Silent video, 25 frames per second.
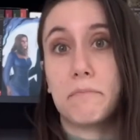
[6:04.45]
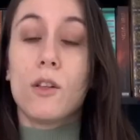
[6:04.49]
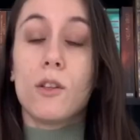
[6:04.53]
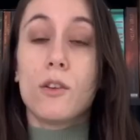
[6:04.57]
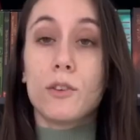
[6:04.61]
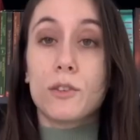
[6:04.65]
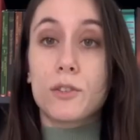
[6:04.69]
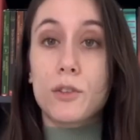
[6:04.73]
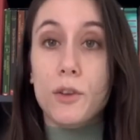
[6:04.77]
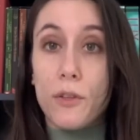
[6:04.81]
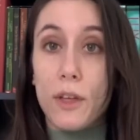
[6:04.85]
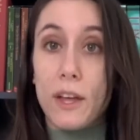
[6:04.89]

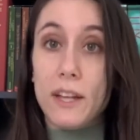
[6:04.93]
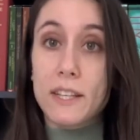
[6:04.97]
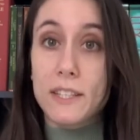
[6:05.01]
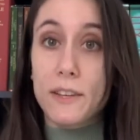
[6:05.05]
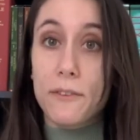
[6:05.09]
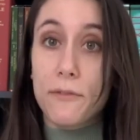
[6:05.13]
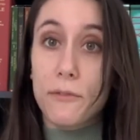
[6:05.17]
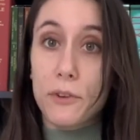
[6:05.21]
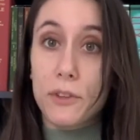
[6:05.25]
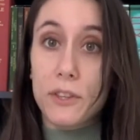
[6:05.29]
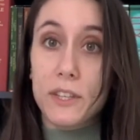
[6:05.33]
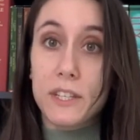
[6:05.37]
So that's it
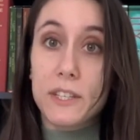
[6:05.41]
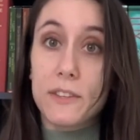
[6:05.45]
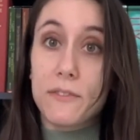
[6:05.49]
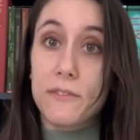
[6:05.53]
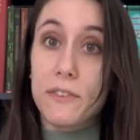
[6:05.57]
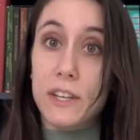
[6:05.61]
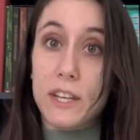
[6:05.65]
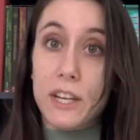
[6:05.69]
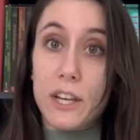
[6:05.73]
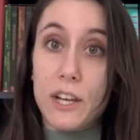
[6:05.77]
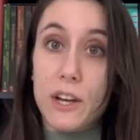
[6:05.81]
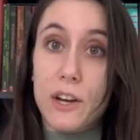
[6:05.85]
for this
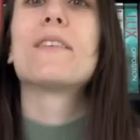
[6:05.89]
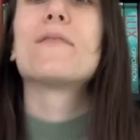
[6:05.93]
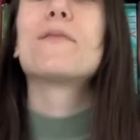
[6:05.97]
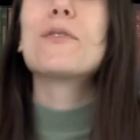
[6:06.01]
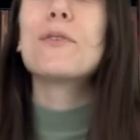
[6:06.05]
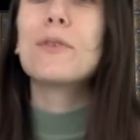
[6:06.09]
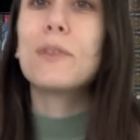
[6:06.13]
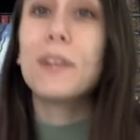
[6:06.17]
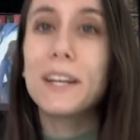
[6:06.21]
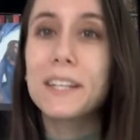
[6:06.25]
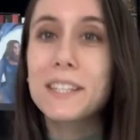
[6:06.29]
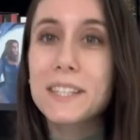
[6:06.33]
video. If you
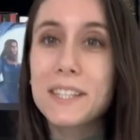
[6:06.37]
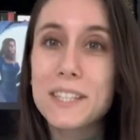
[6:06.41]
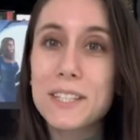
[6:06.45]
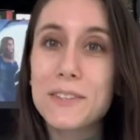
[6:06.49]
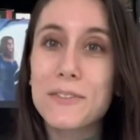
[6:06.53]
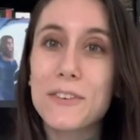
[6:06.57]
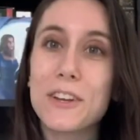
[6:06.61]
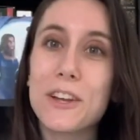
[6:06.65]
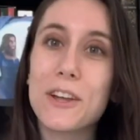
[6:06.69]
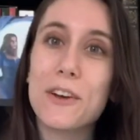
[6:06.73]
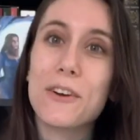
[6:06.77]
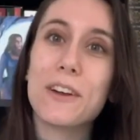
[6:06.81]
like this
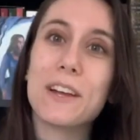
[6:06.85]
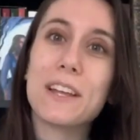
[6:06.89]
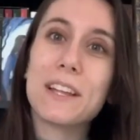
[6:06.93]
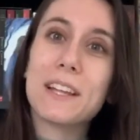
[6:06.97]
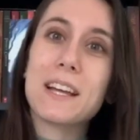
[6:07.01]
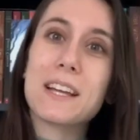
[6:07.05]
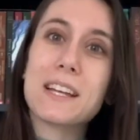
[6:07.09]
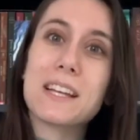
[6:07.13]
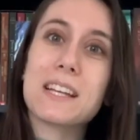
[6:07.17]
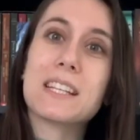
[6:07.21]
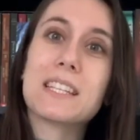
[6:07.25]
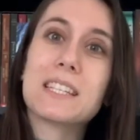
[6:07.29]
video, hit
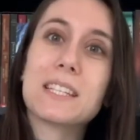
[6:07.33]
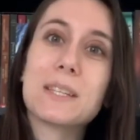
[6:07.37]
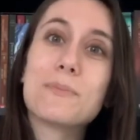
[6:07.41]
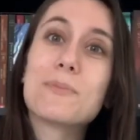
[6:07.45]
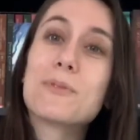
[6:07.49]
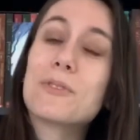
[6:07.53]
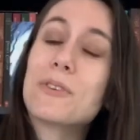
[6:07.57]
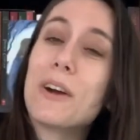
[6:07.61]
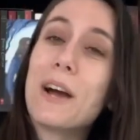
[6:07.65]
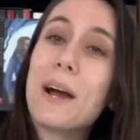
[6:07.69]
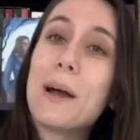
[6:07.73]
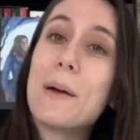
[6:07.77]
like and
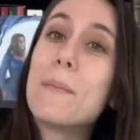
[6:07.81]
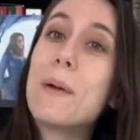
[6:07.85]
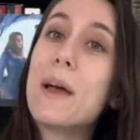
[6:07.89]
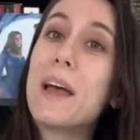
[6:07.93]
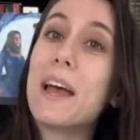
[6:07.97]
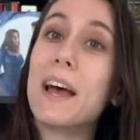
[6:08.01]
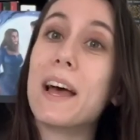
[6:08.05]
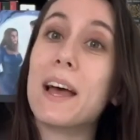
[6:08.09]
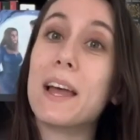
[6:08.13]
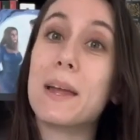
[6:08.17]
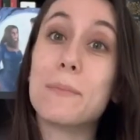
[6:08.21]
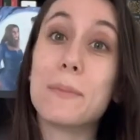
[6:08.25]
subscribe,
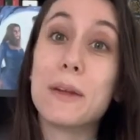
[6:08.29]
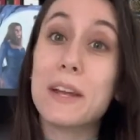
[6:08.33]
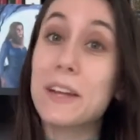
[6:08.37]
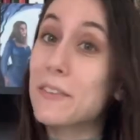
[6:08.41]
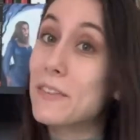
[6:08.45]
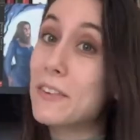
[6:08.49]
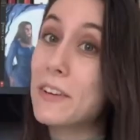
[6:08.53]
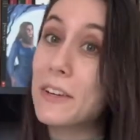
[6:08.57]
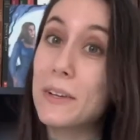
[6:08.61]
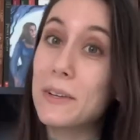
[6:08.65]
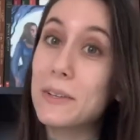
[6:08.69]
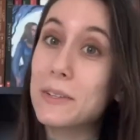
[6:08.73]
I make
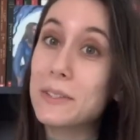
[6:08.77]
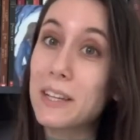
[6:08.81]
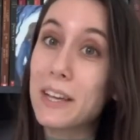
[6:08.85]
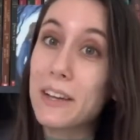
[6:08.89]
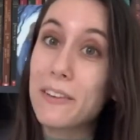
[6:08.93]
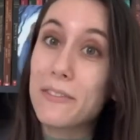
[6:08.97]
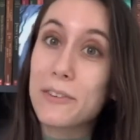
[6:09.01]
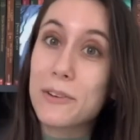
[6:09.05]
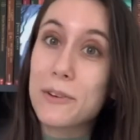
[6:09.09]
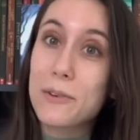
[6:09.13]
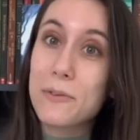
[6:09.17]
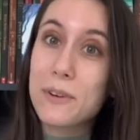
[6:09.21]
videos
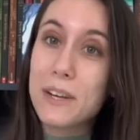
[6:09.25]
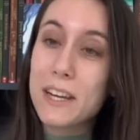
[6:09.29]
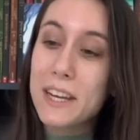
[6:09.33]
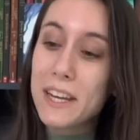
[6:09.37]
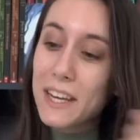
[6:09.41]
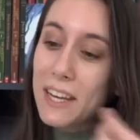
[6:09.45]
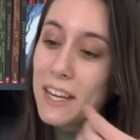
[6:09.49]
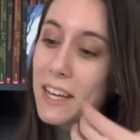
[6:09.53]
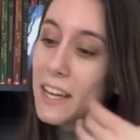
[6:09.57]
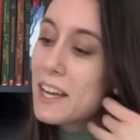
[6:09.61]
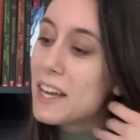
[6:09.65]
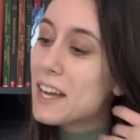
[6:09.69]
every week,
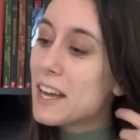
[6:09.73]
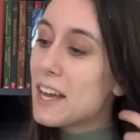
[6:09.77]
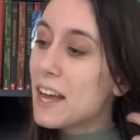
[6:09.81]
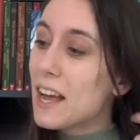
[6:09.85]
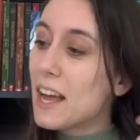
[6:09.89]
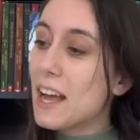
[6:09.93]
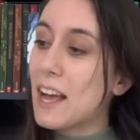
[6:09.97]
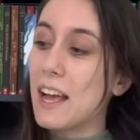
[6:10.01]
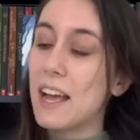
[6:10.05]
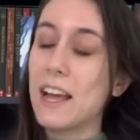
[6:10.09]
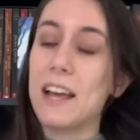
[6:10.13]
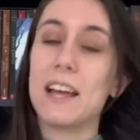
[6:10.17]

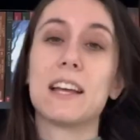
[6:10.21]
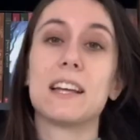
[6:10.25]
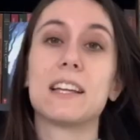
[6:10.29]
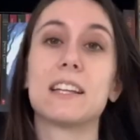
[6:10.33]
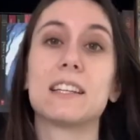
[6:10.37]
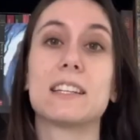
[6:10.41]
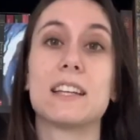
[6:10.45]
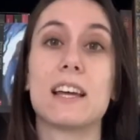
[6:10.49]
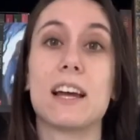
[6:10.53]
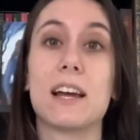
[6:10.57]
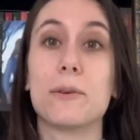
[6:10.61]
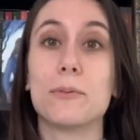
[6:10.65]

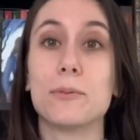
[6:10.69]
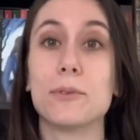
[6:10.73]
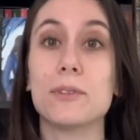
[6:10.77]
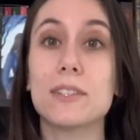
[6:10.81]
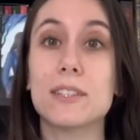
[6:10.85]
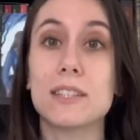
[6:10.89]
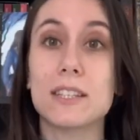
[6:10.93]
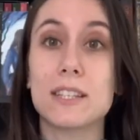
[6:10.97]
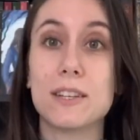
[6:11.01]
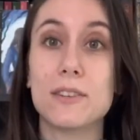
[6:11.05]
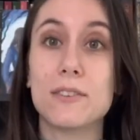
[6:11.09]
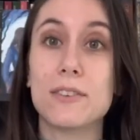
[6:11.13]
and I will
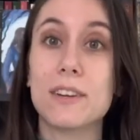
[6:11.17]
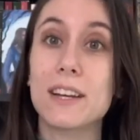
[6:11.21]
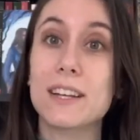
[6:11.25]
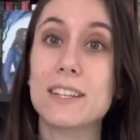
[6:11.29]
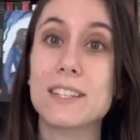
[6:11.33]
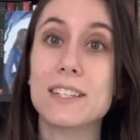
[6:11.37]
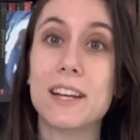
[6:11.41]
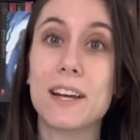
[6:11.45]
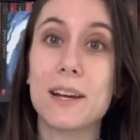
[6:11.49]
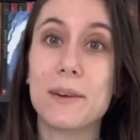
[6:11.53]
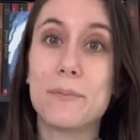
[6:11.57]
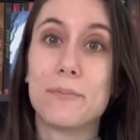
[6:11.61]
see you next
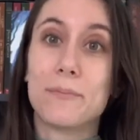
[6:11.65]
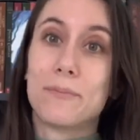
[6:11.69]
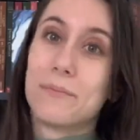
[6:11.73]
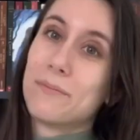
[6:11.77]
time.